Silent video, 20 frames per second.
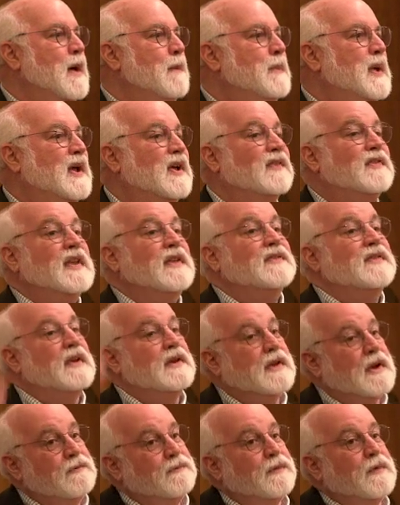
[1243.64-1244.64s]
Because that's the
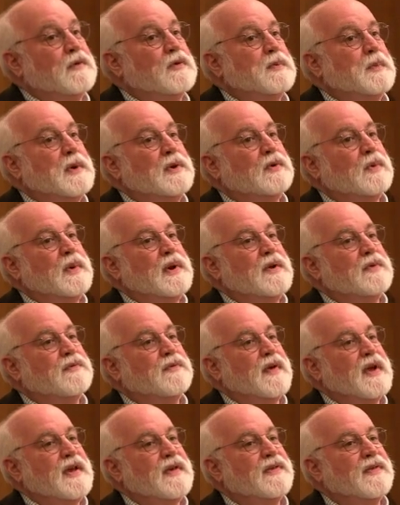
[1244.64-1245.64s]
difference between a
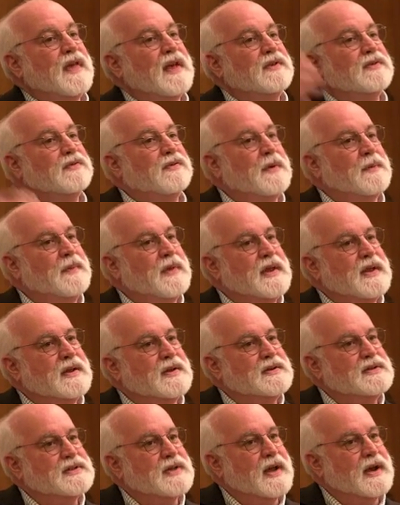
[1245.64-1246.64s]
faith that's from the
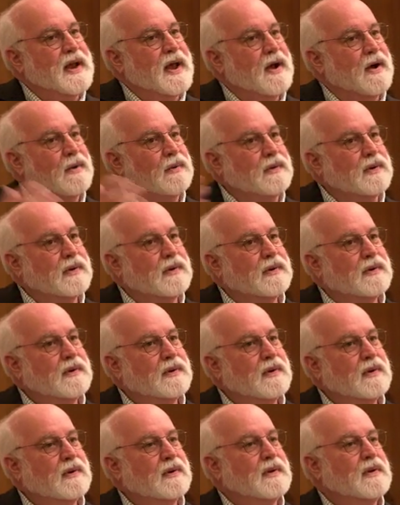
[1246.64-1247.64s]
inside out
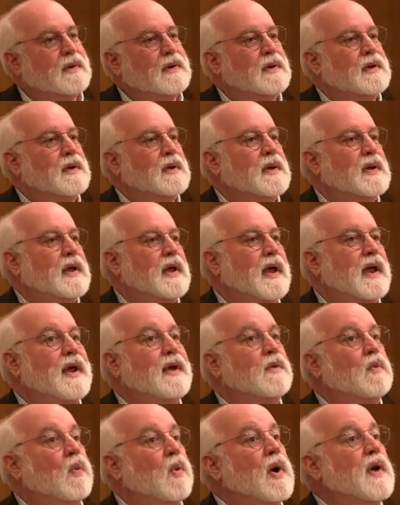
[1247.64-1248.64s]

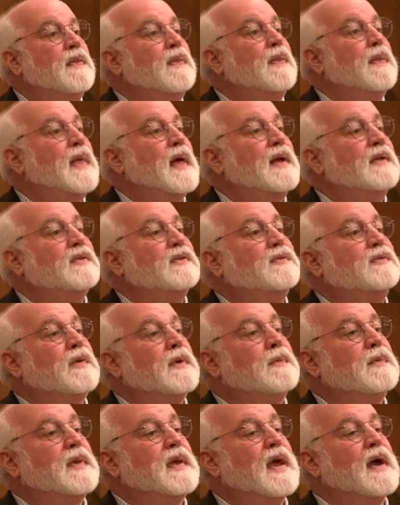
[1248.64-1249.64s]
and one that's
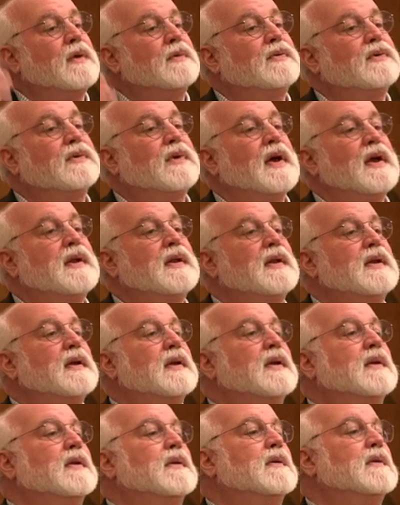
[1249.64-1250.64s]
from the outside
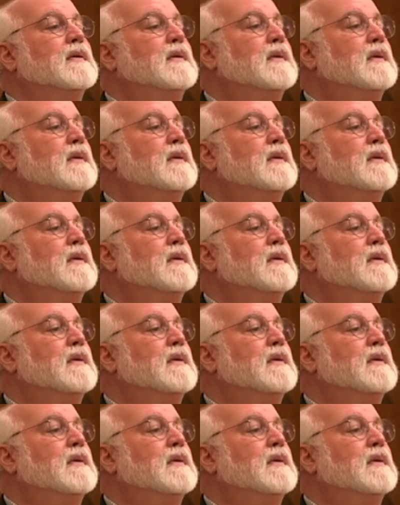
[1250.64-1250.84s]
in.